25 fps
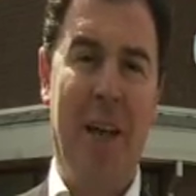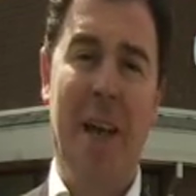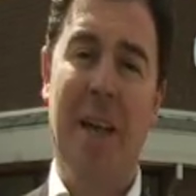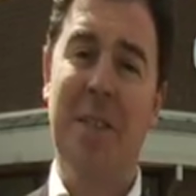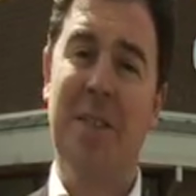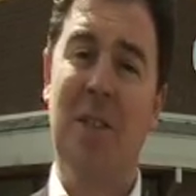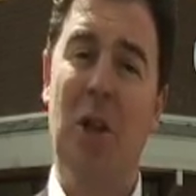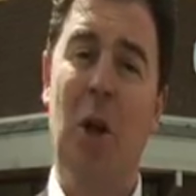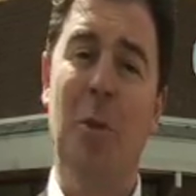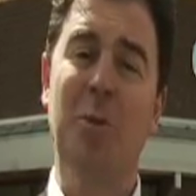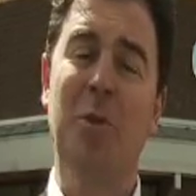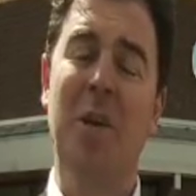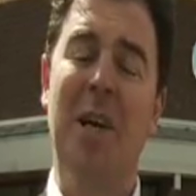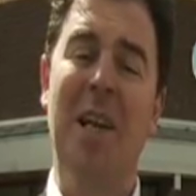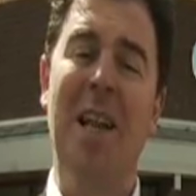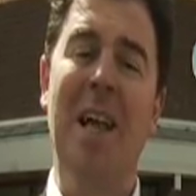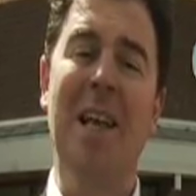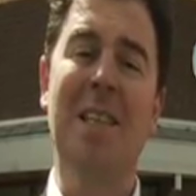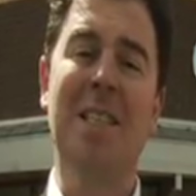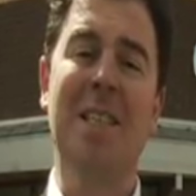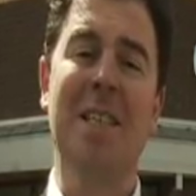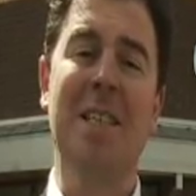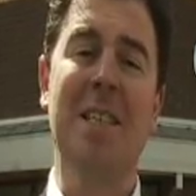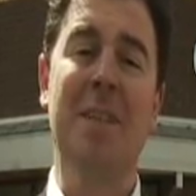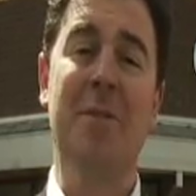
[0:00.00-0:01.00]
As an object
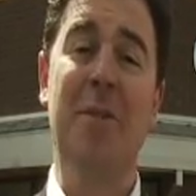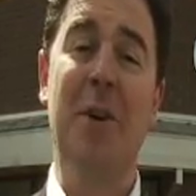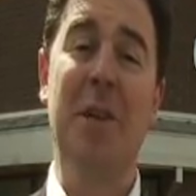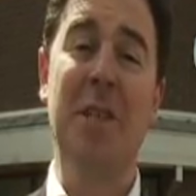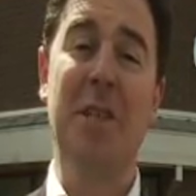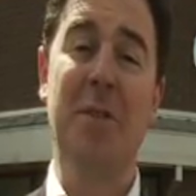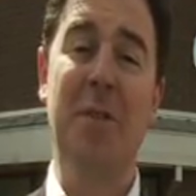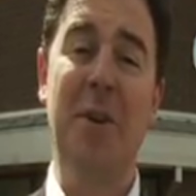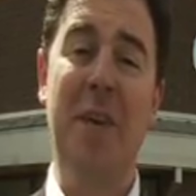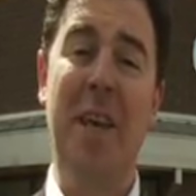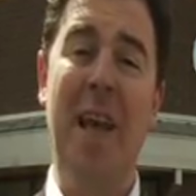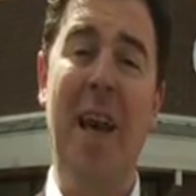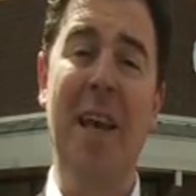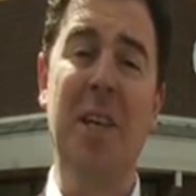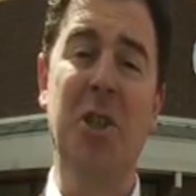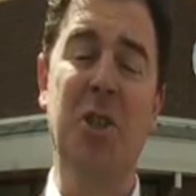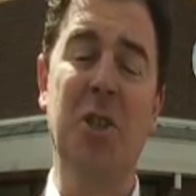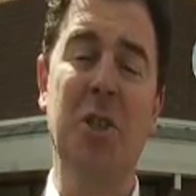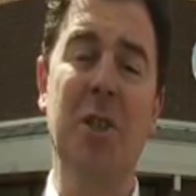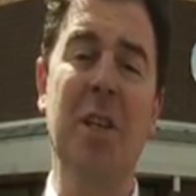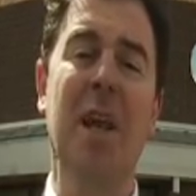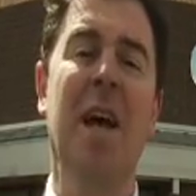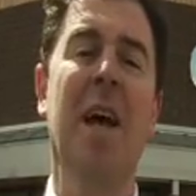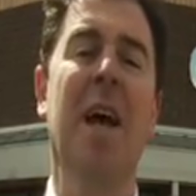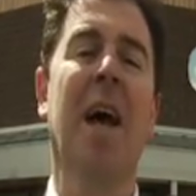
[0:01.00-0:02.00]
lesson in
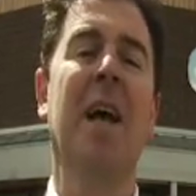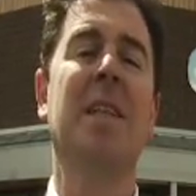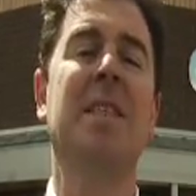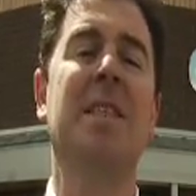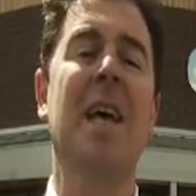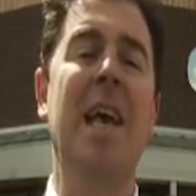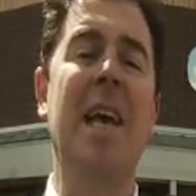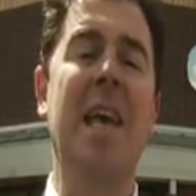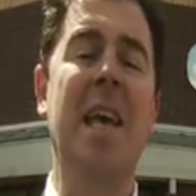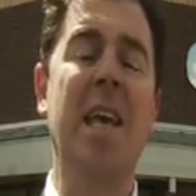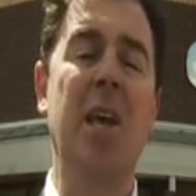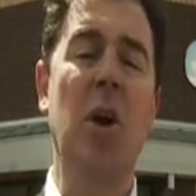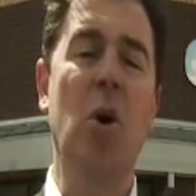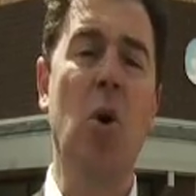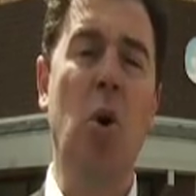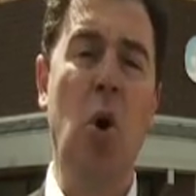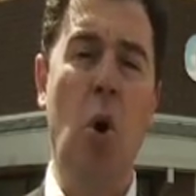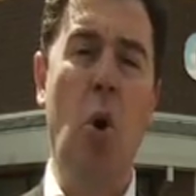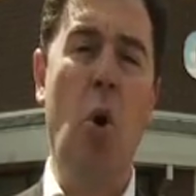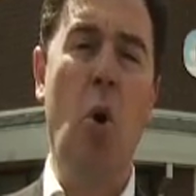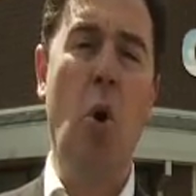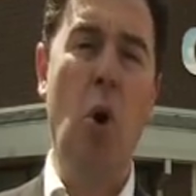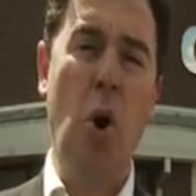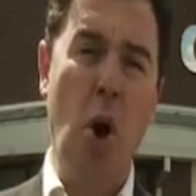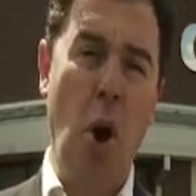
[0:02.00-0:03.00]
diversification and taking your
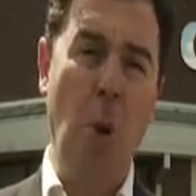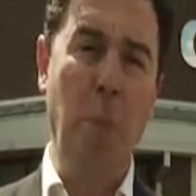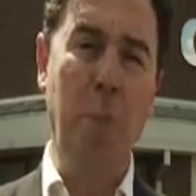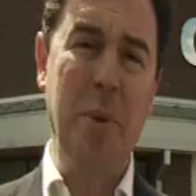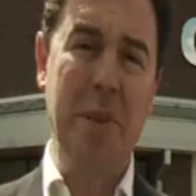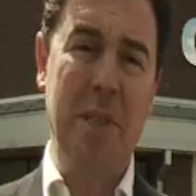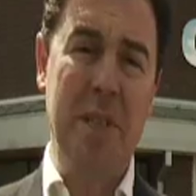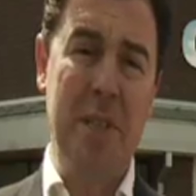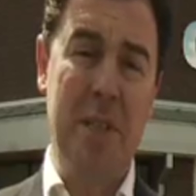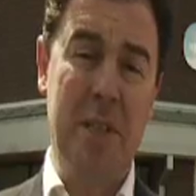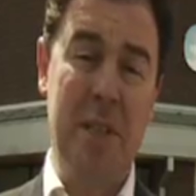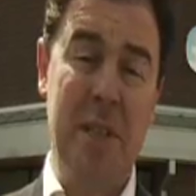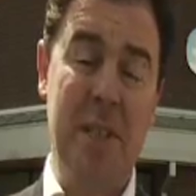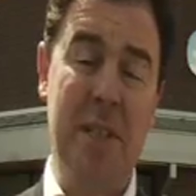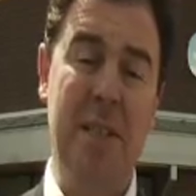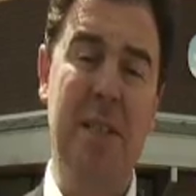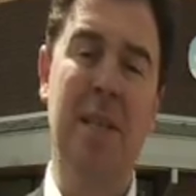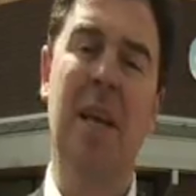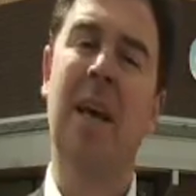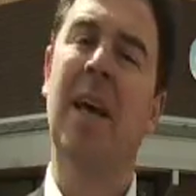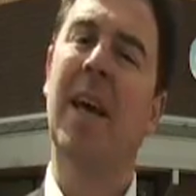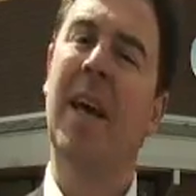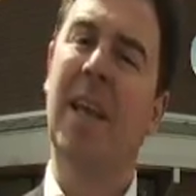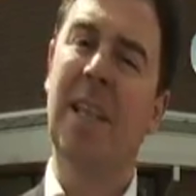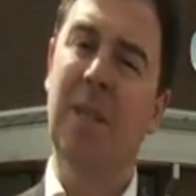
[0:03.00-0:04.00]
core competences
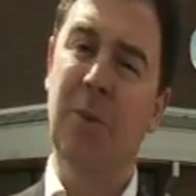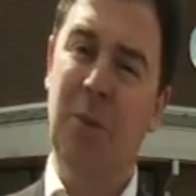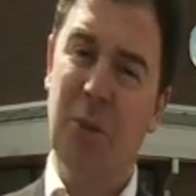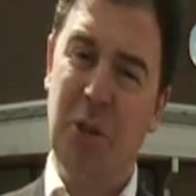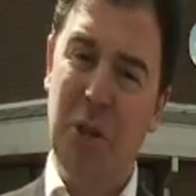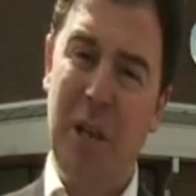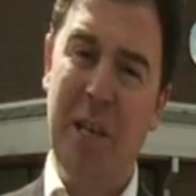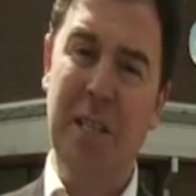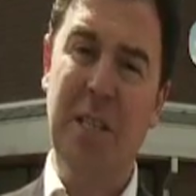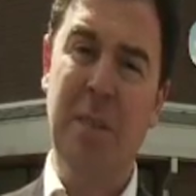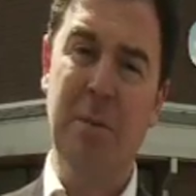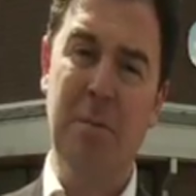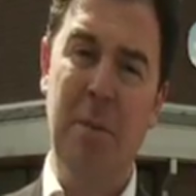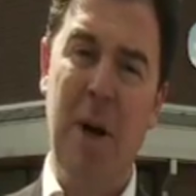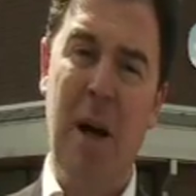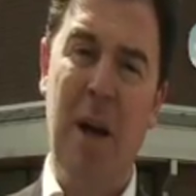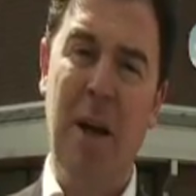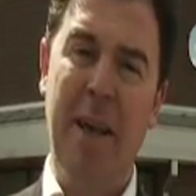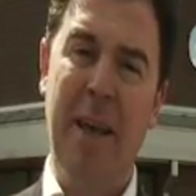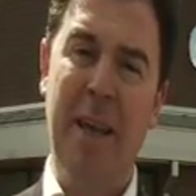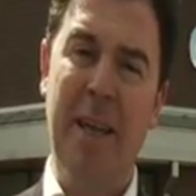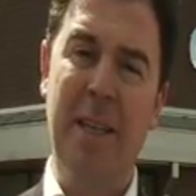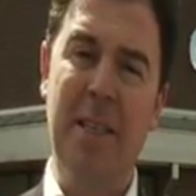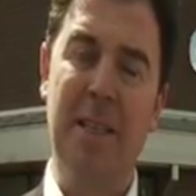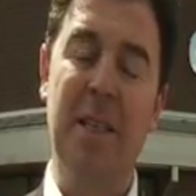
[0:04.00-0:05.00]
into adjacent
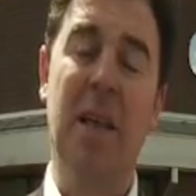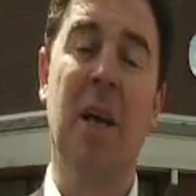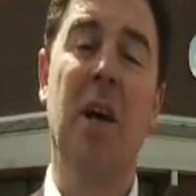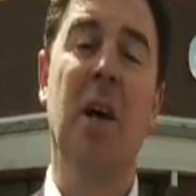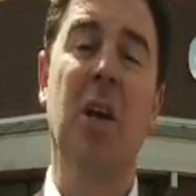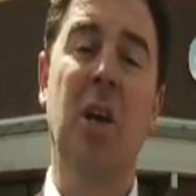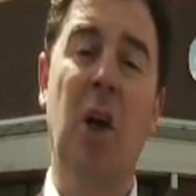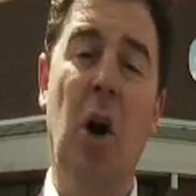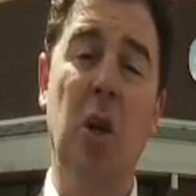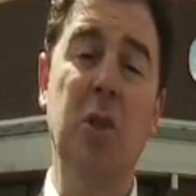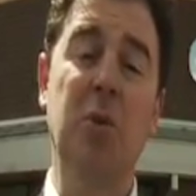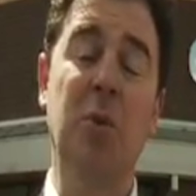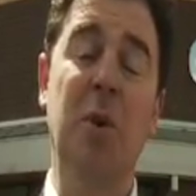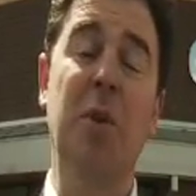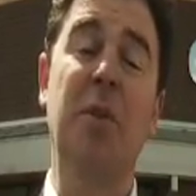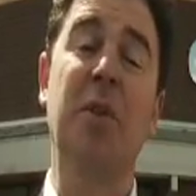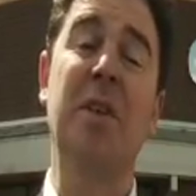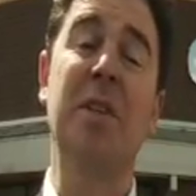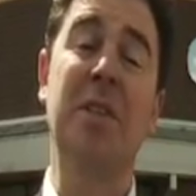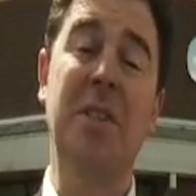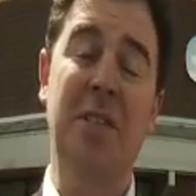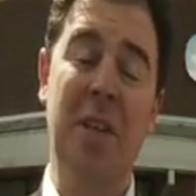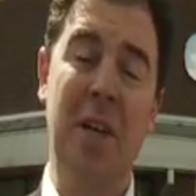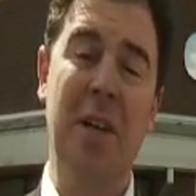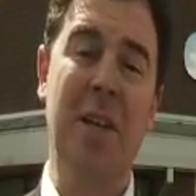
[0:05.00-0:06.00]
markets, Cosworth
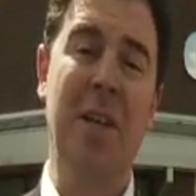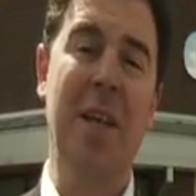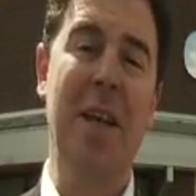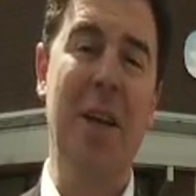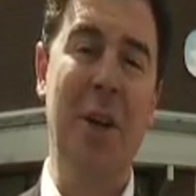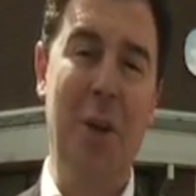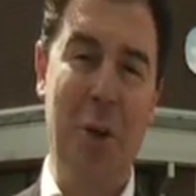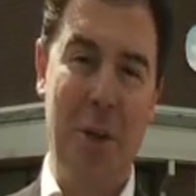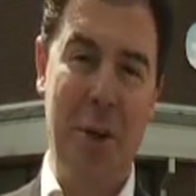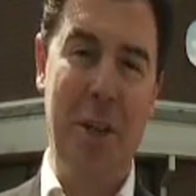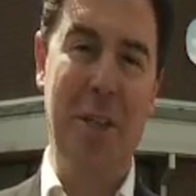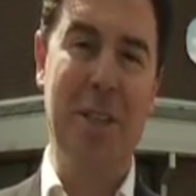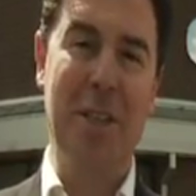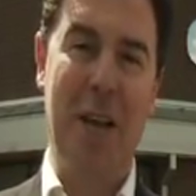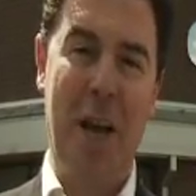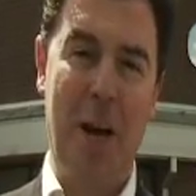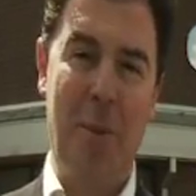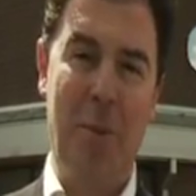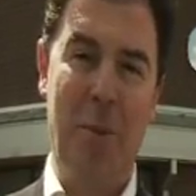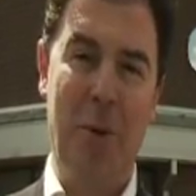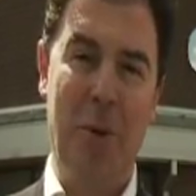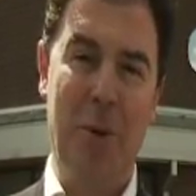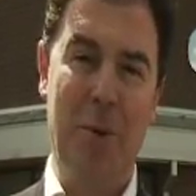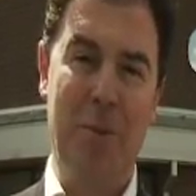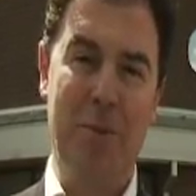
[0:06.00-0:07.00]
is certainly a good
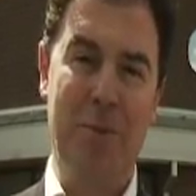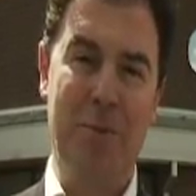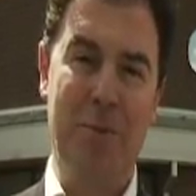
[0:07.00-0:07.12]
example.